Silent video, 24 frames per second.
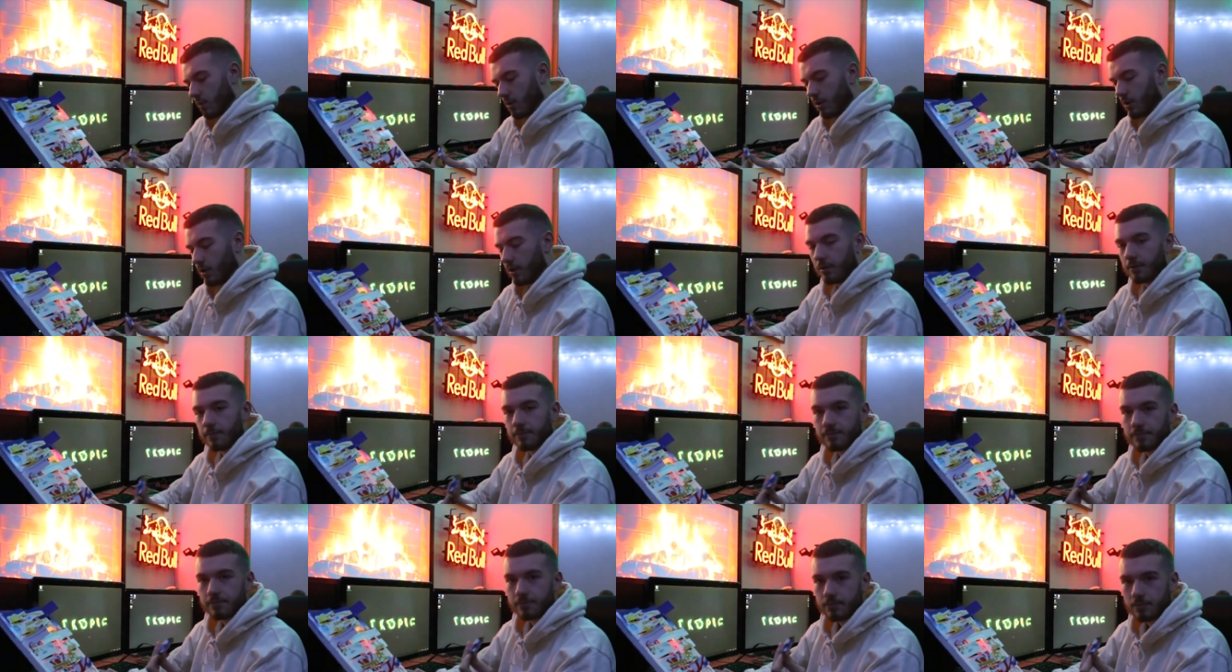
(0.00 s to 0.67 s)
Now,
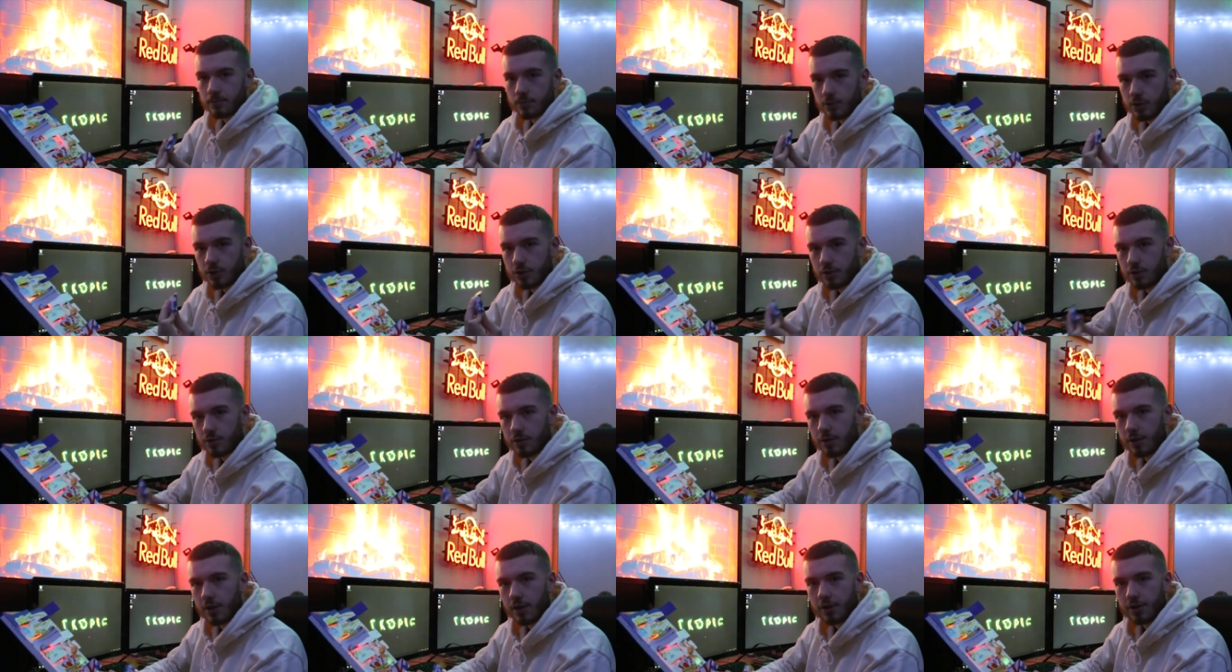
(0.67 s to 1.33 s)

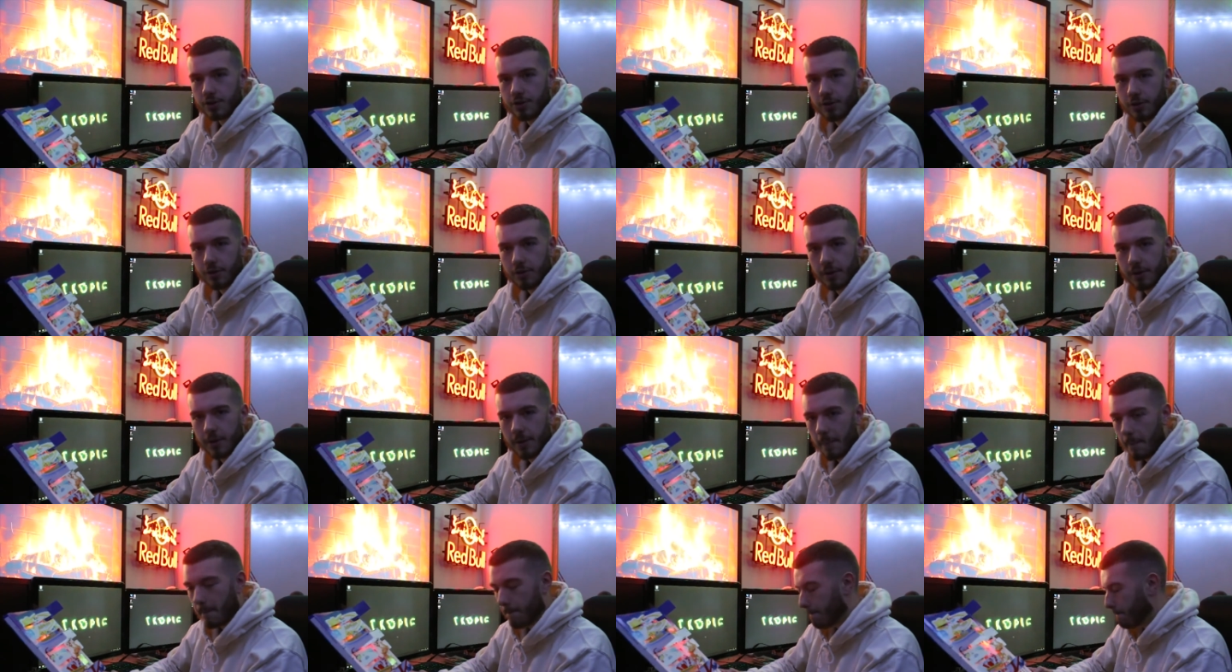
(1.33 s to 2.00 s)
just another
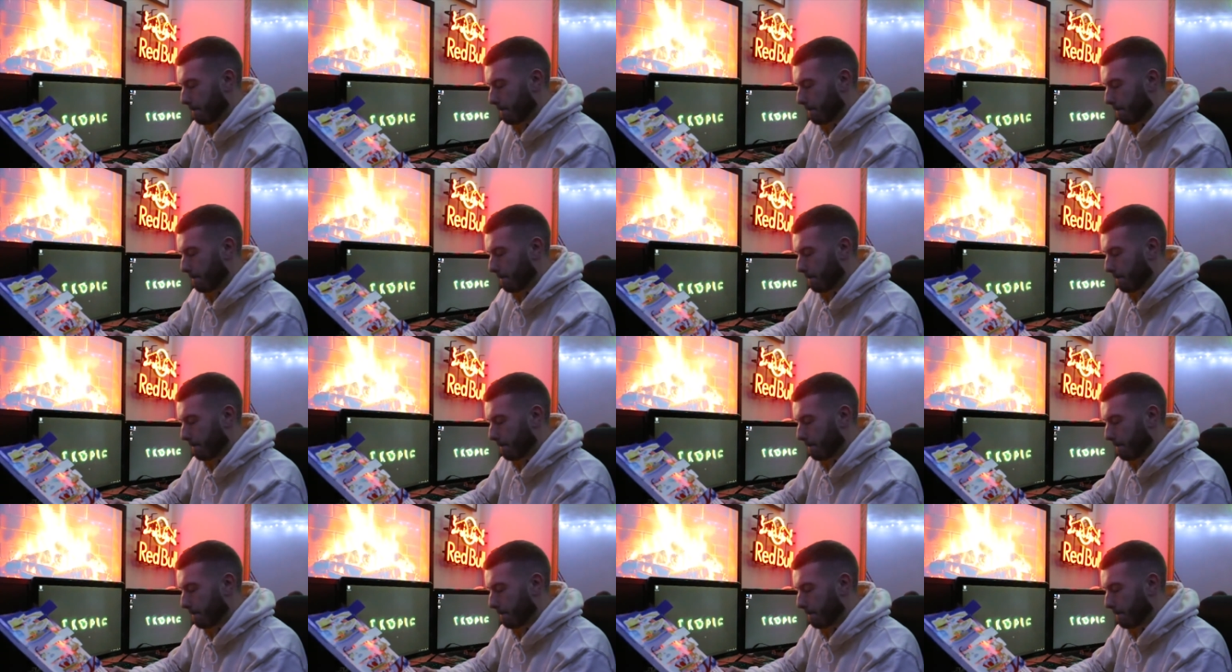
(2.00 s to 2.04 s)
chocolate.